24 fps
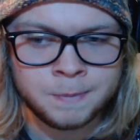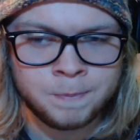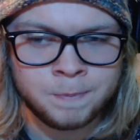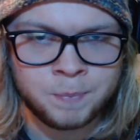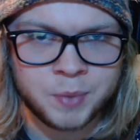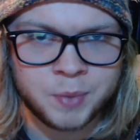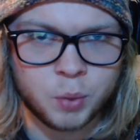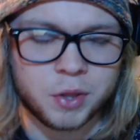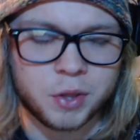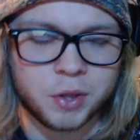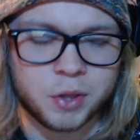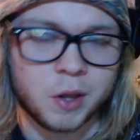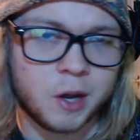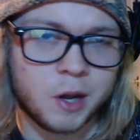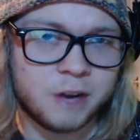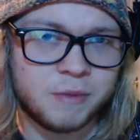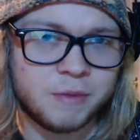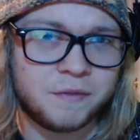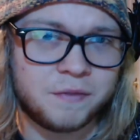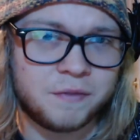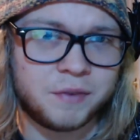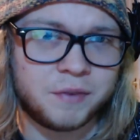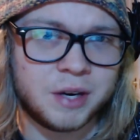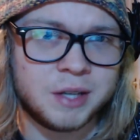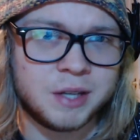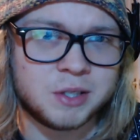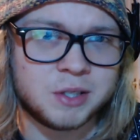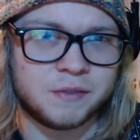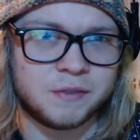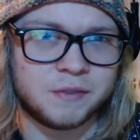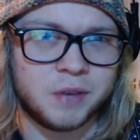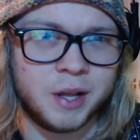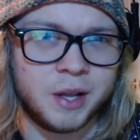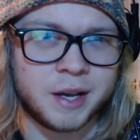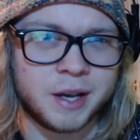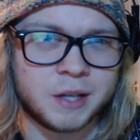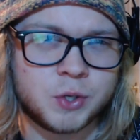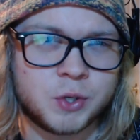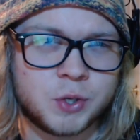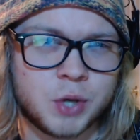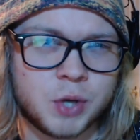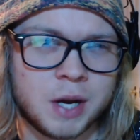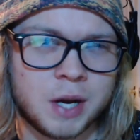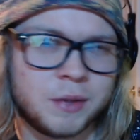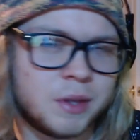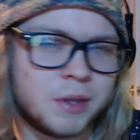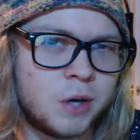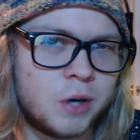with a lot of my friends, I feel like it
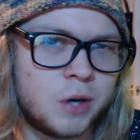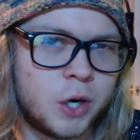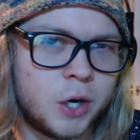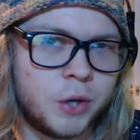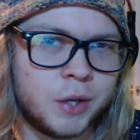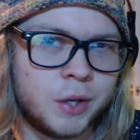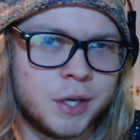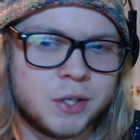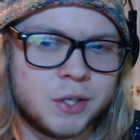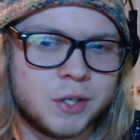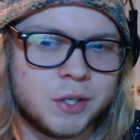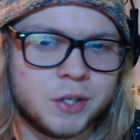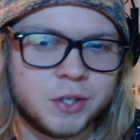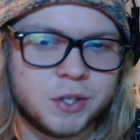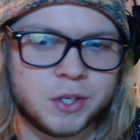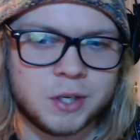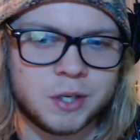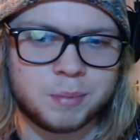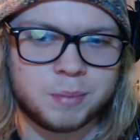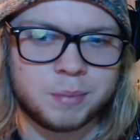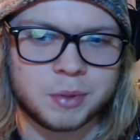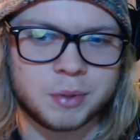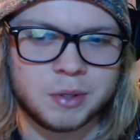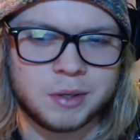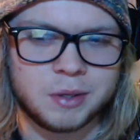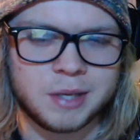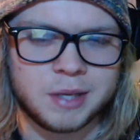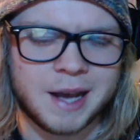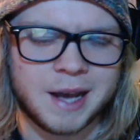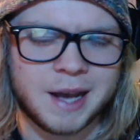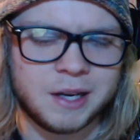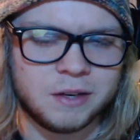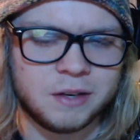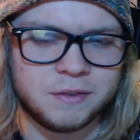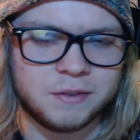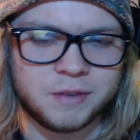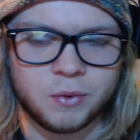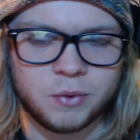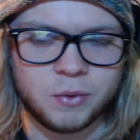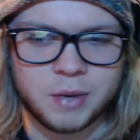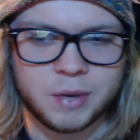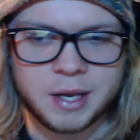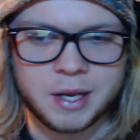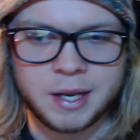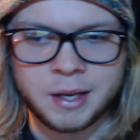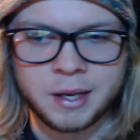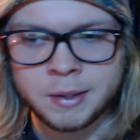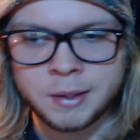strengthened our relationship, kind of in a
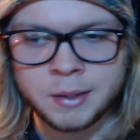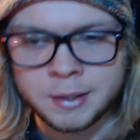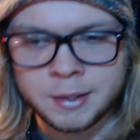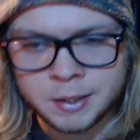way,